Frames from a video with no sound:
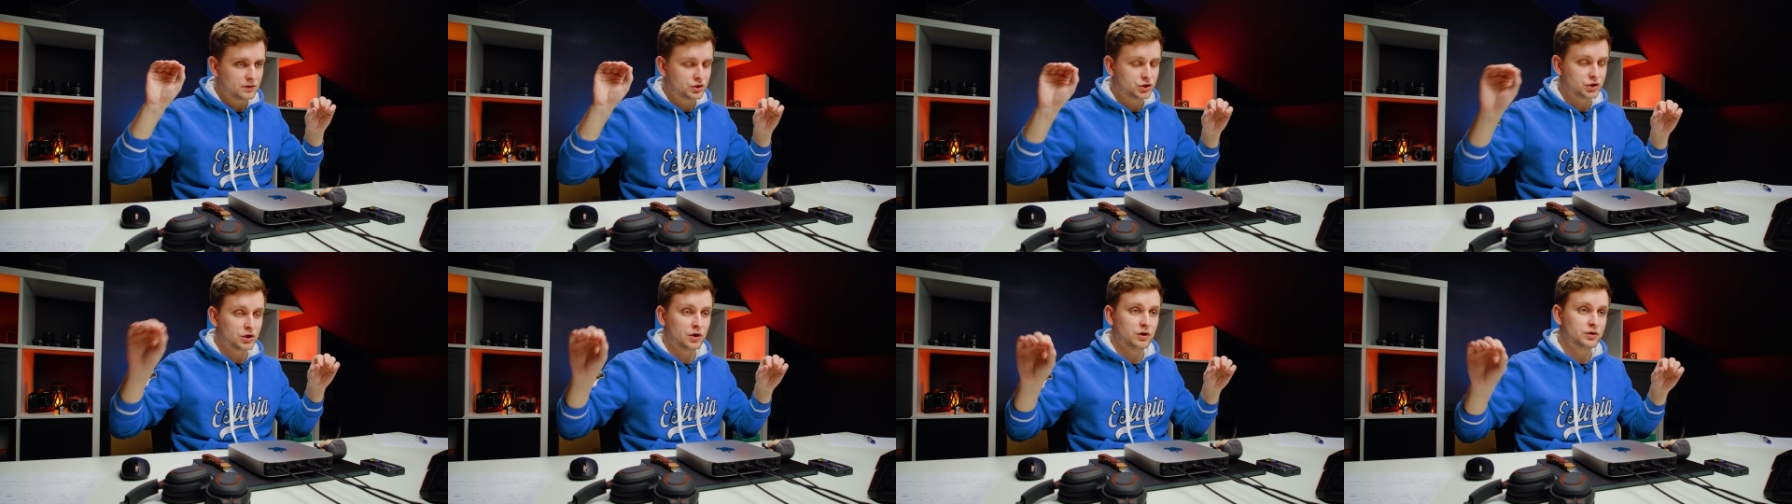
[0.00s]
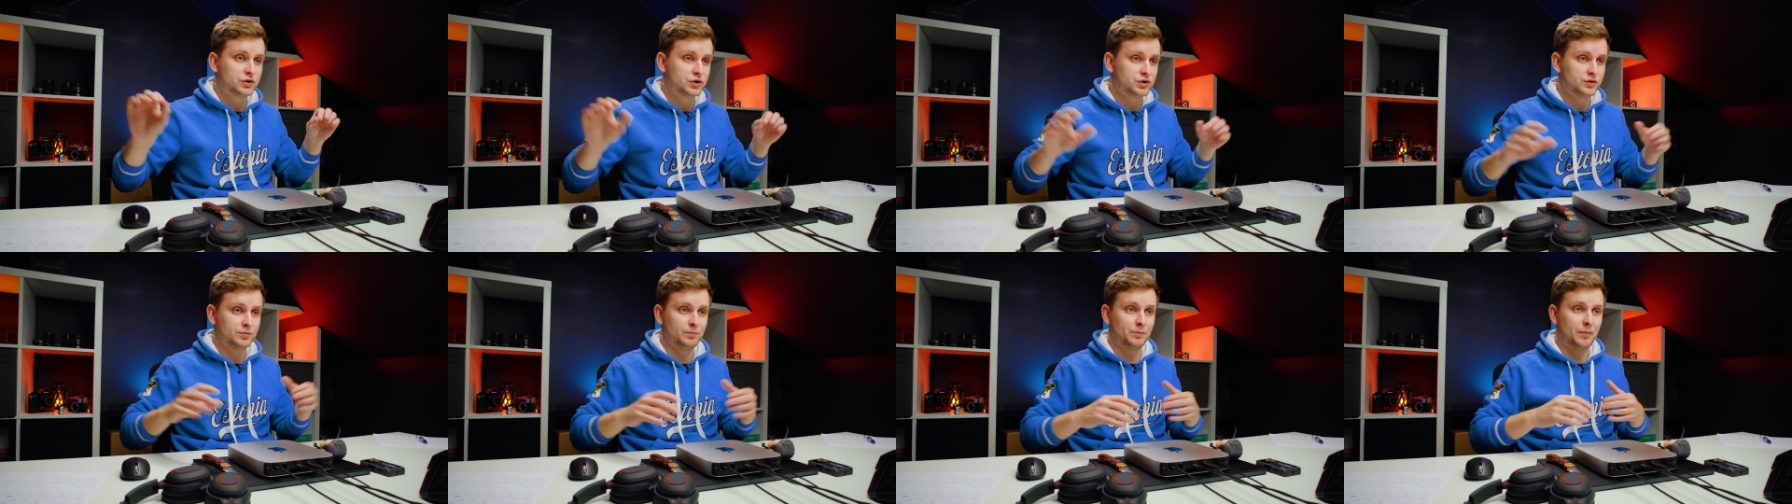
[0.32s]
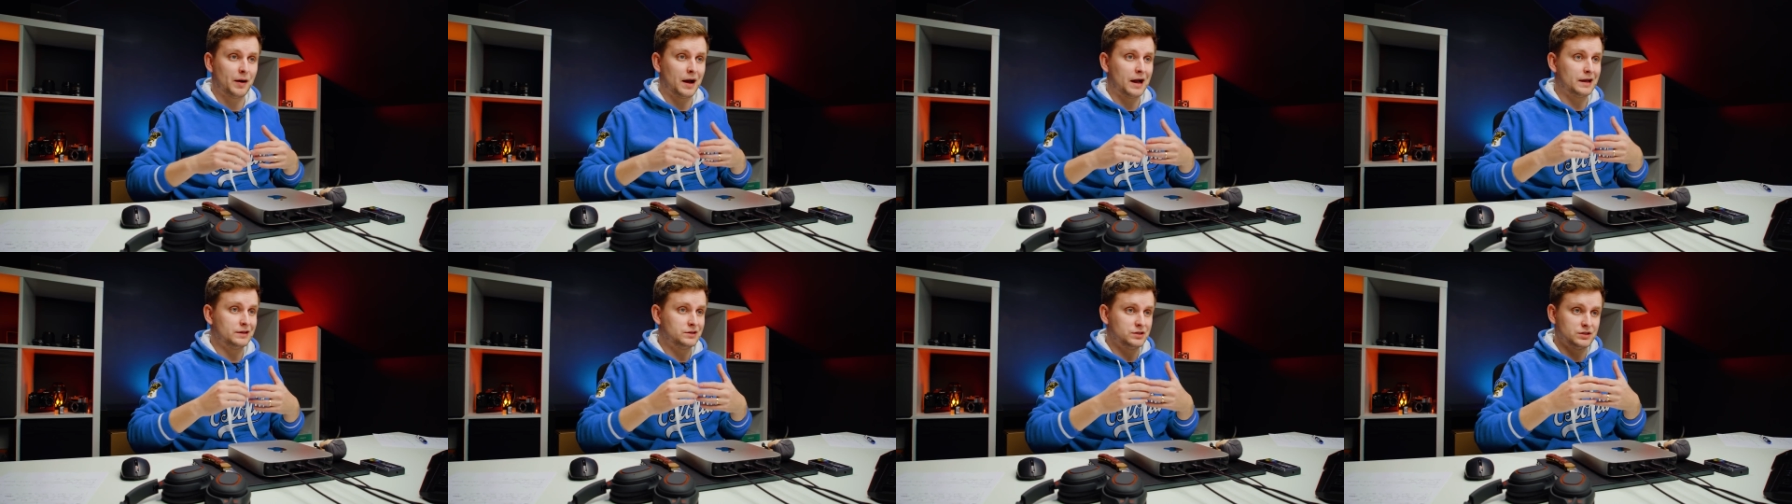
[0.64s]
search
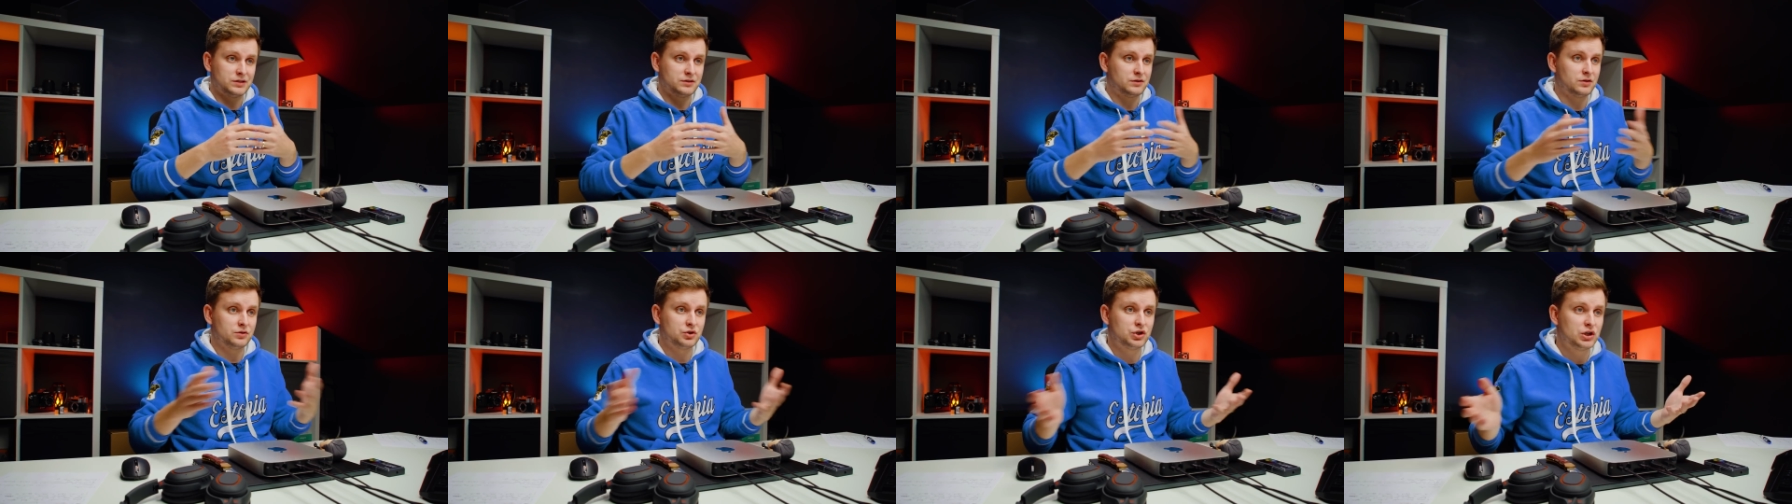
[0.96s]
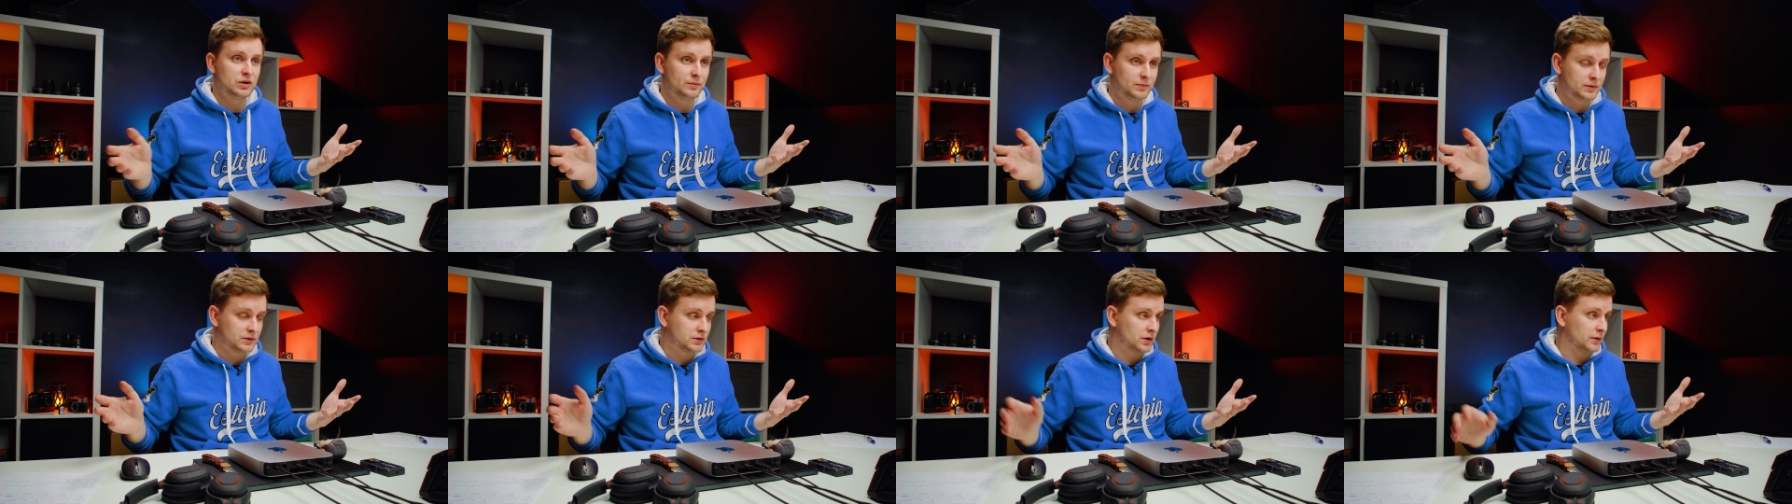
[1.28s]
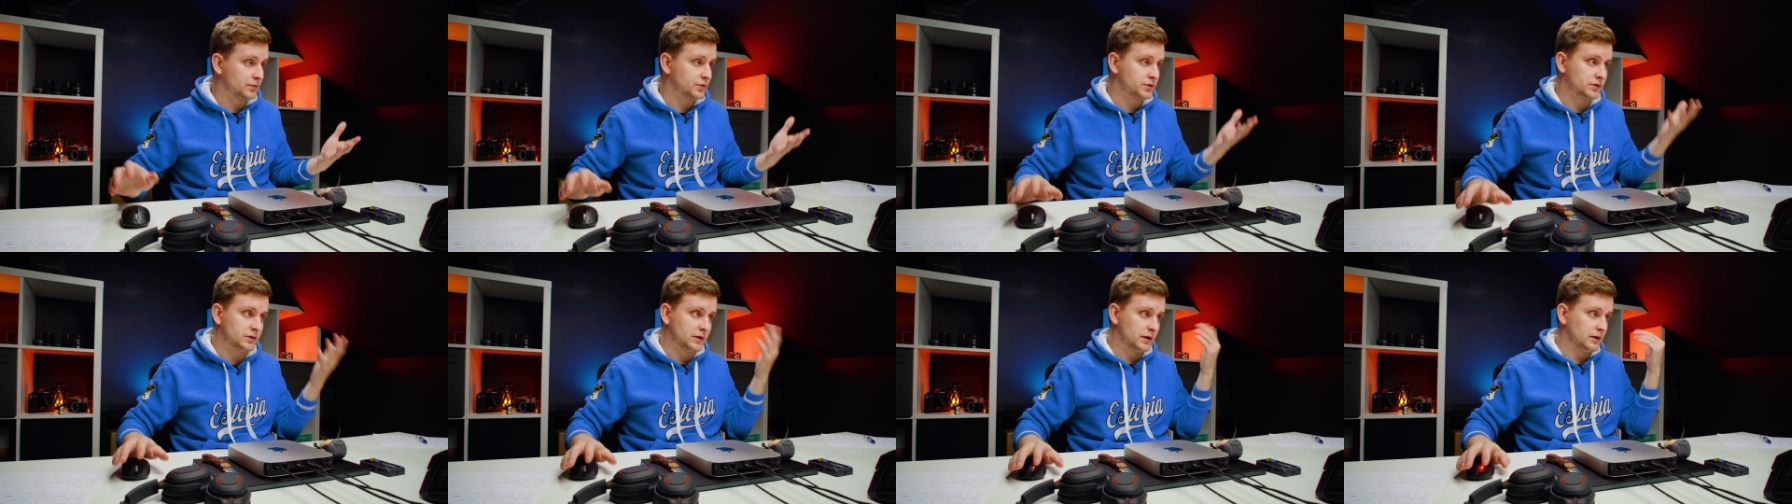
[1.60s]
by just the cheapest
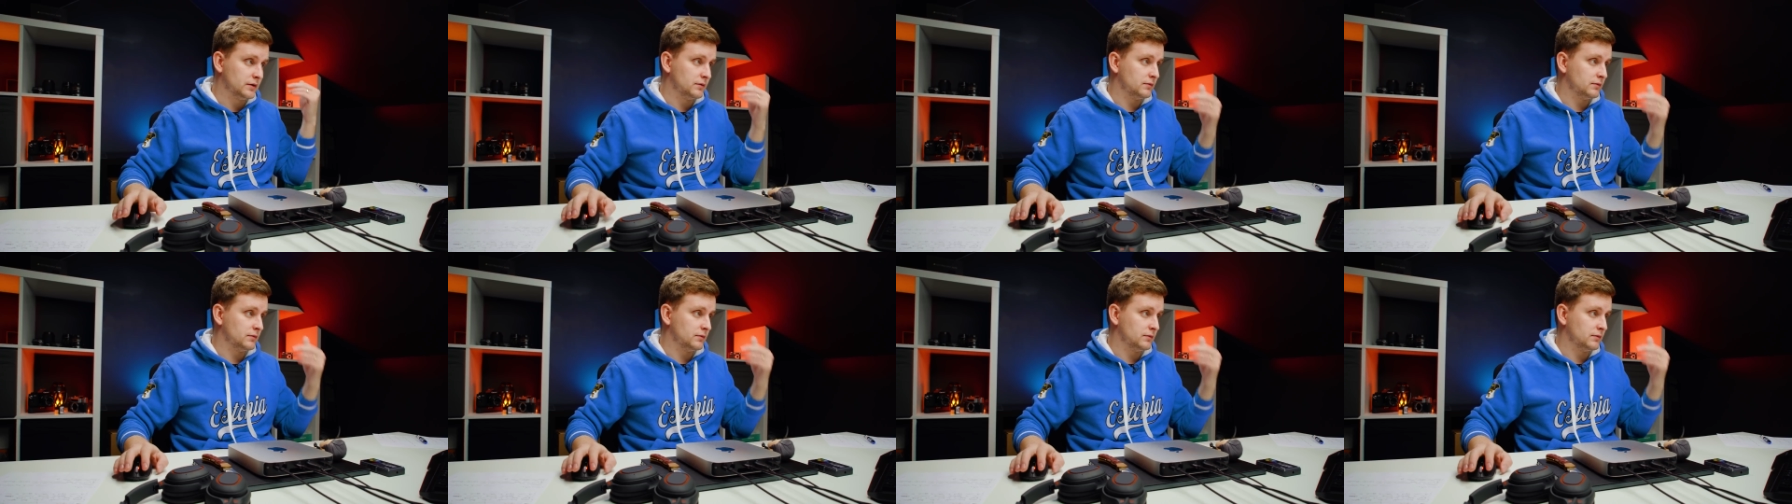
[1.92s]
option